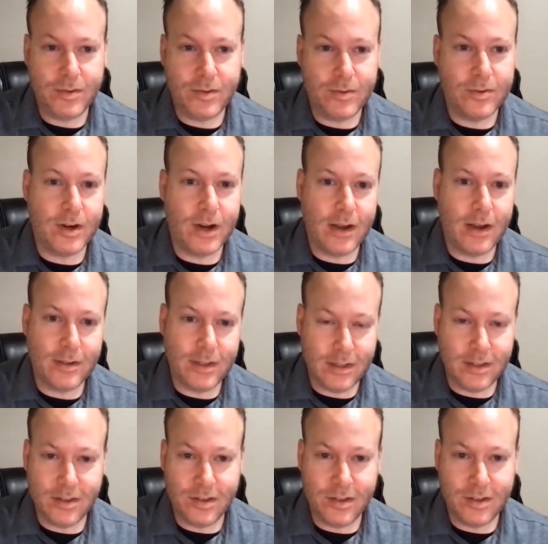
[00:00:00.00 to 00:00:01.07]
Tour now. He
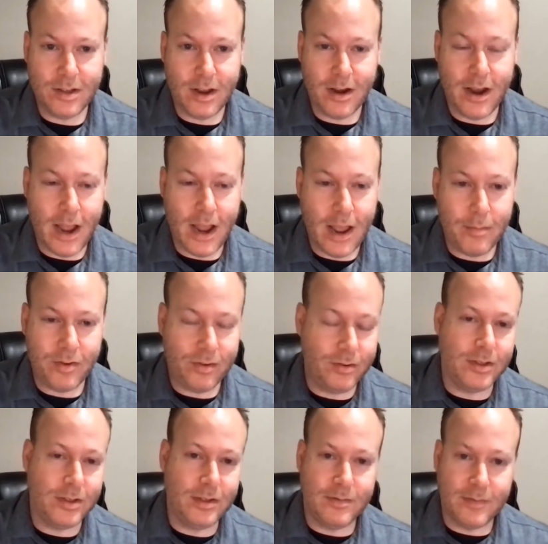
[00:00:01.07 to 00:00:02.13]
has just done an
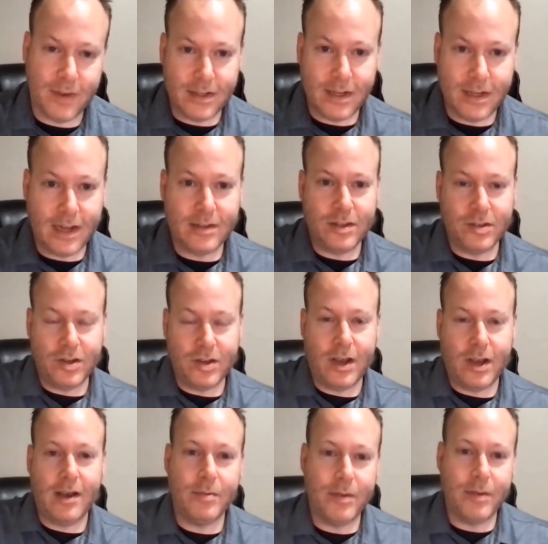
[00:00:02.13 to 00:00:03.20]
absolutely fantastic
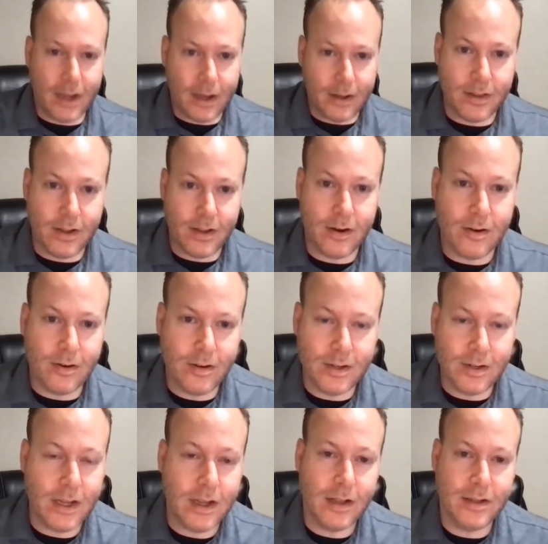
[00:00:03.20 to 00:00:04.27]
job out there
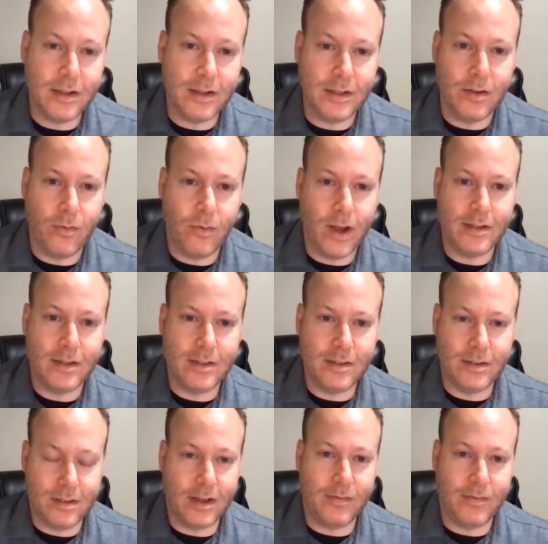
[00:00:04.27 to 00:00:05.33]
uh, in the West.
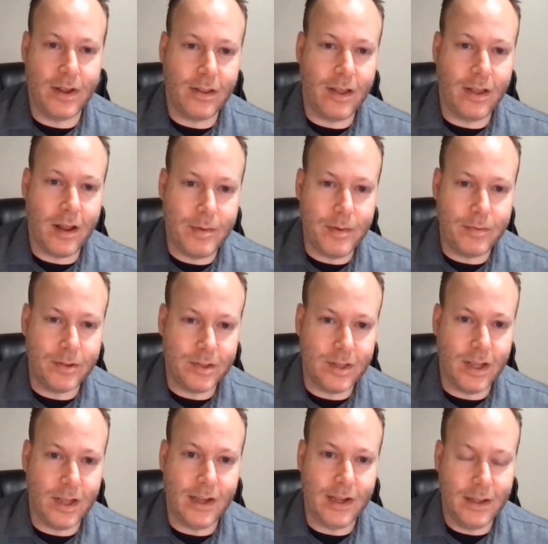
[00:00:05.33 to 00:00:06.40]
I've had a lot of people
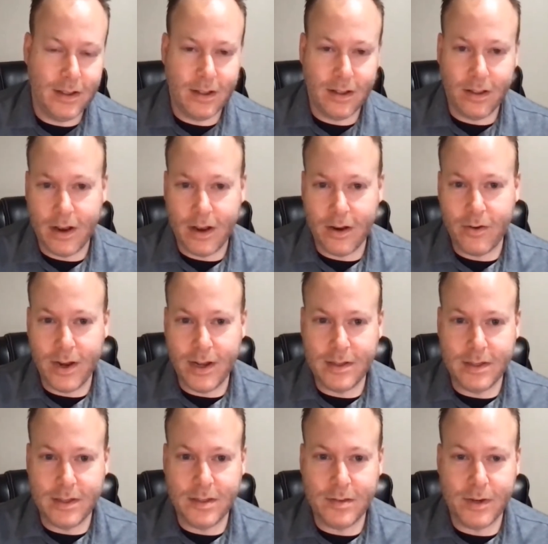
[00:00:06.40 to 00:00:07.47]
say a lot of great
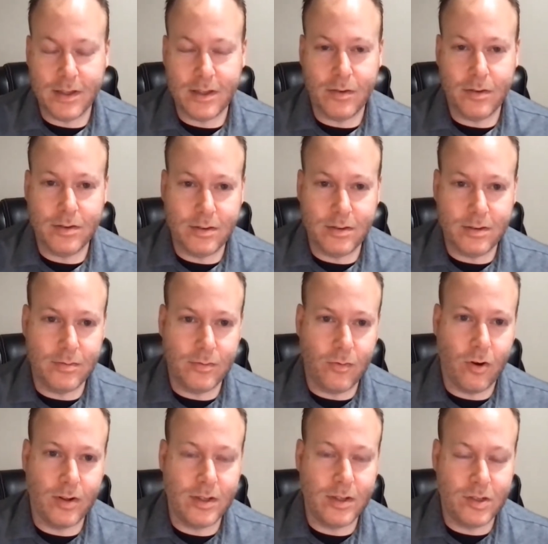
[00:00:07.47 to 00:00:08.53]
things about the, the
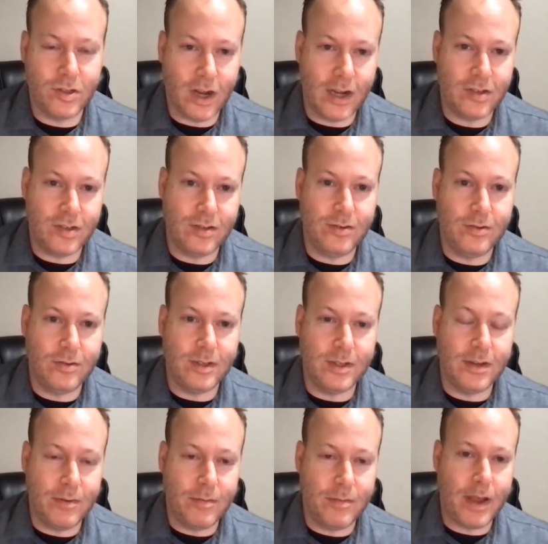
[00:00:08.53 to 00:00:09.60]
work that Josh is doing,
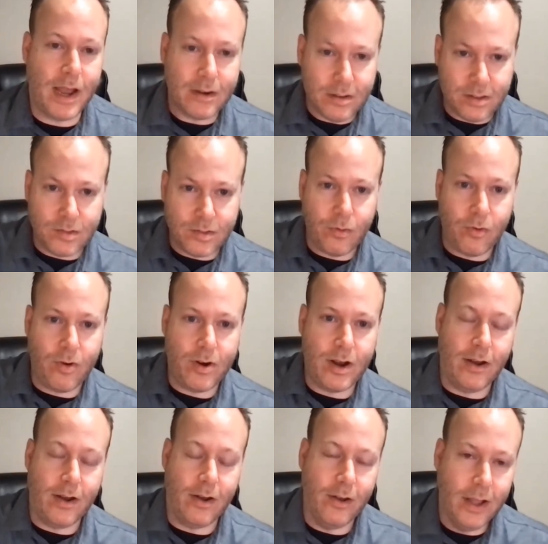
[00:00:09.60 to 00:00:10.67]
giving back to the sport
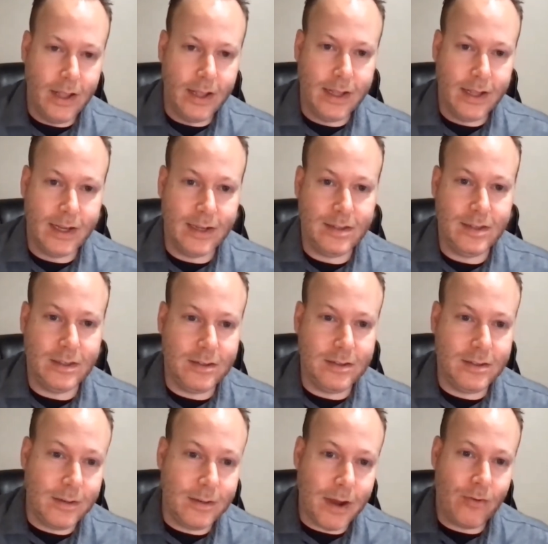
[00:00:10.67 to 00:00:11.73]
now as he is
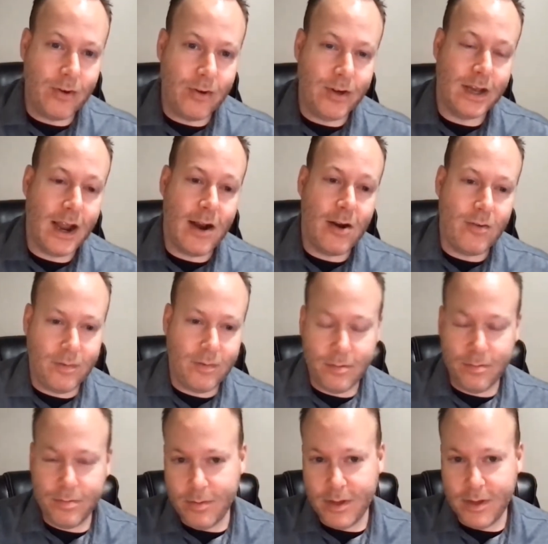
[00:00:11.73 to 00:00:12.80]
semi retired from the
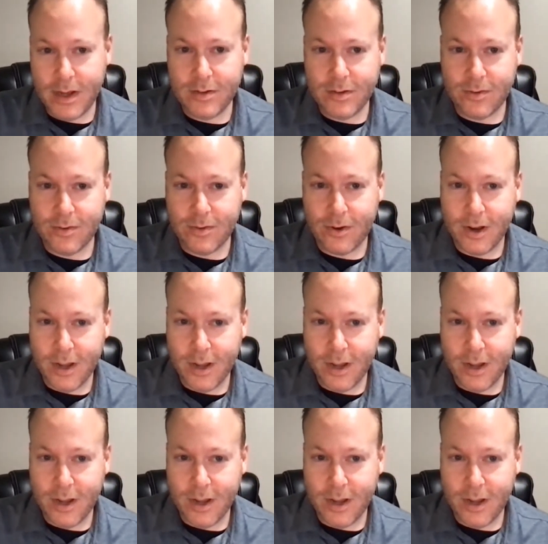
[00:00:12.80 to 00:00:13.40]
PBA Tour.